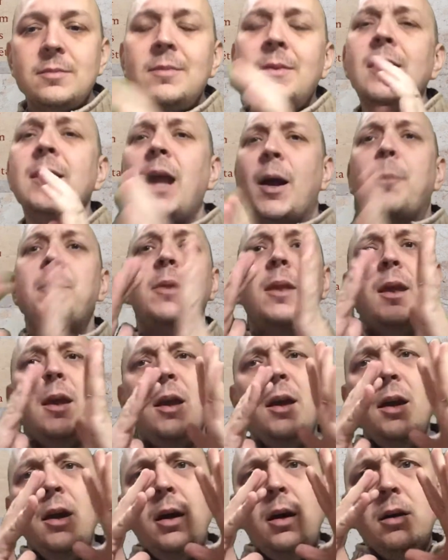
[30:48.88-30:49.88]
Now,
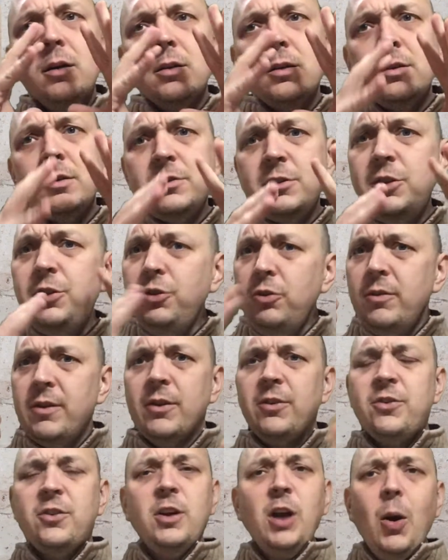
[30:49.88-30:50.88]
to do
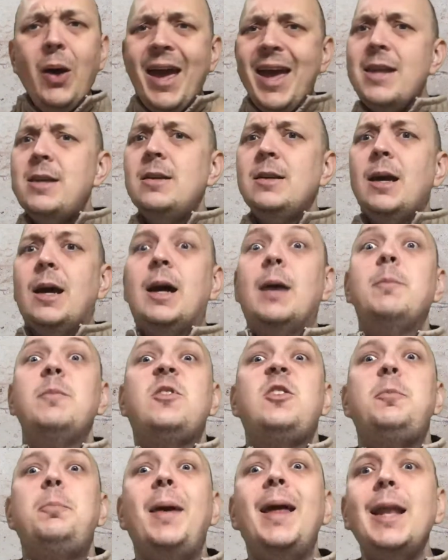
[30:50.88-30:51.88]
this, to go ahead and
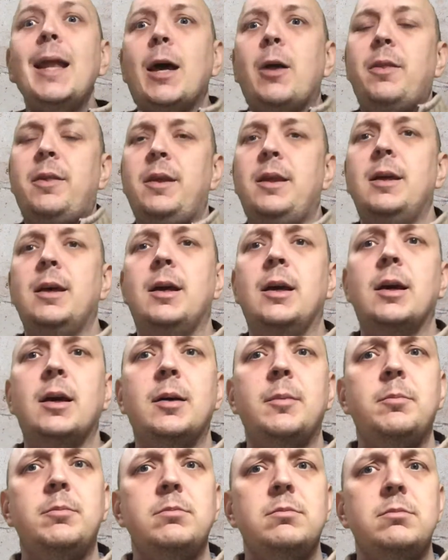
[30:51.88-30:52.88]
spell out
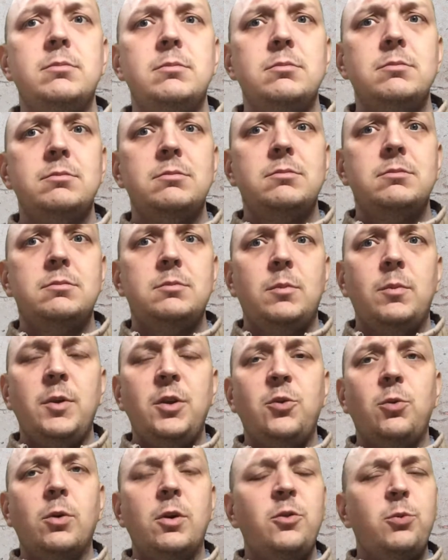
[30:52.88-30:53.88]

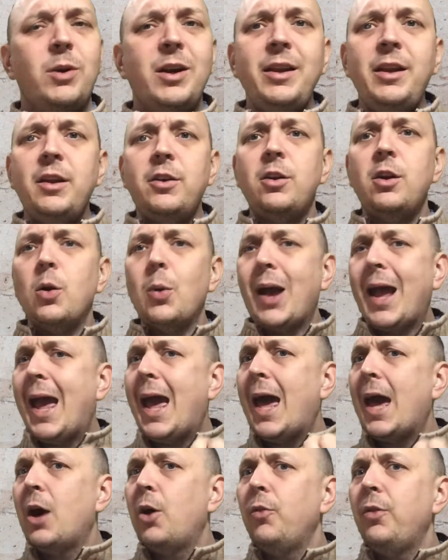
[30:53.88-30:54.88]
these words, we're going to need to know
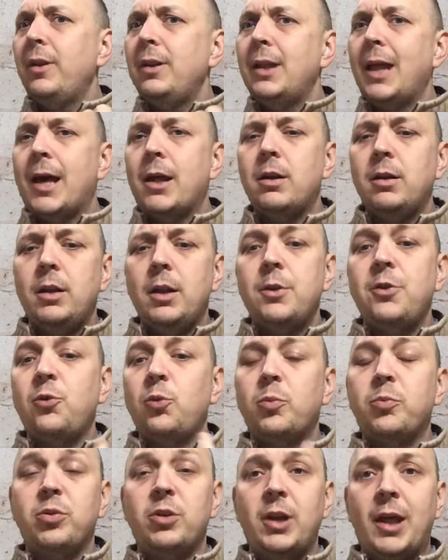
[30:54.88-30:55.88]
how the letters were
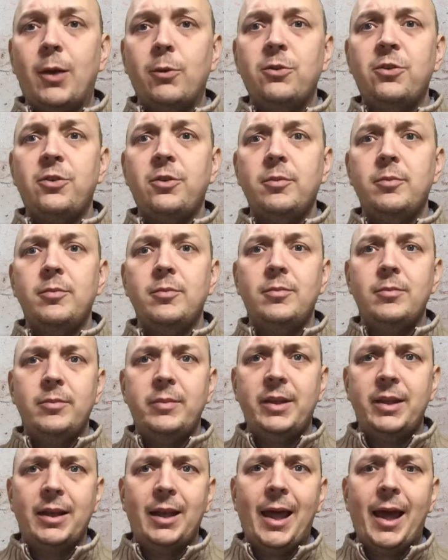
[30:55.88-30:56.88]
pronounced
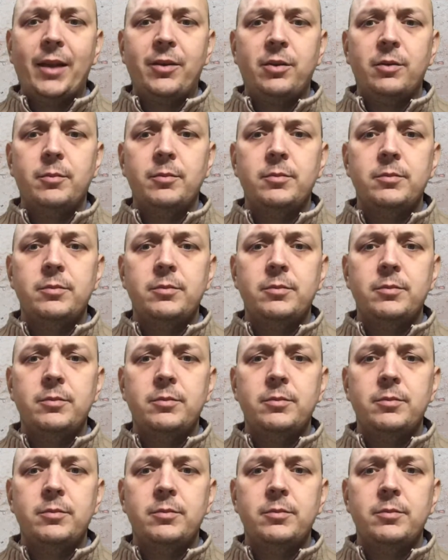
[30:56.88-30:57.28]
in Latin.